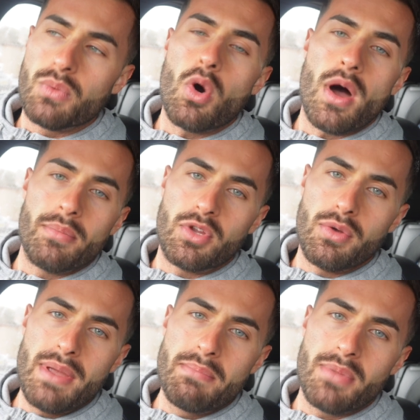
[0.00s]
what I'm
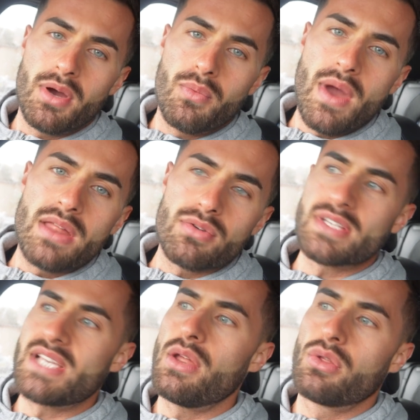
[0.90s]
doing, but whether I
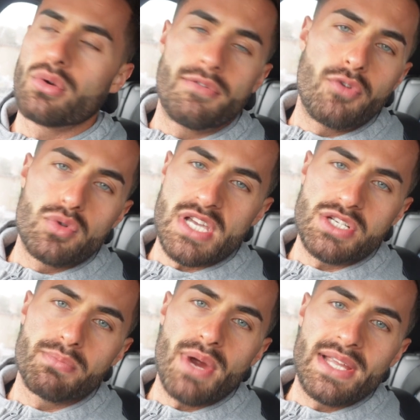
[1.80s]
take you through a full
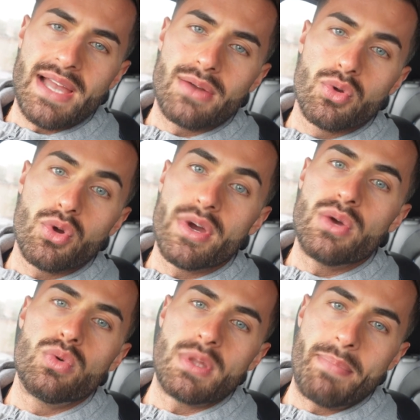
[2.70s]
session breakdown or not, it
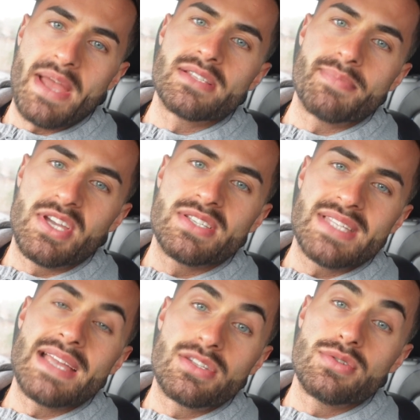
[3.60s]
all depends because
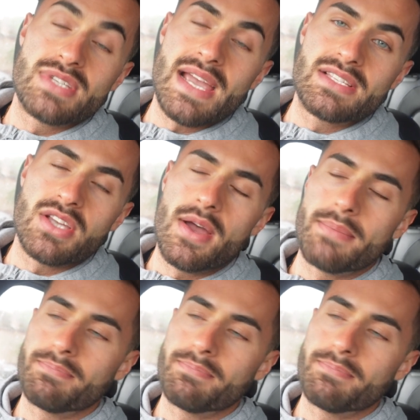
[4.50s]
they do take time.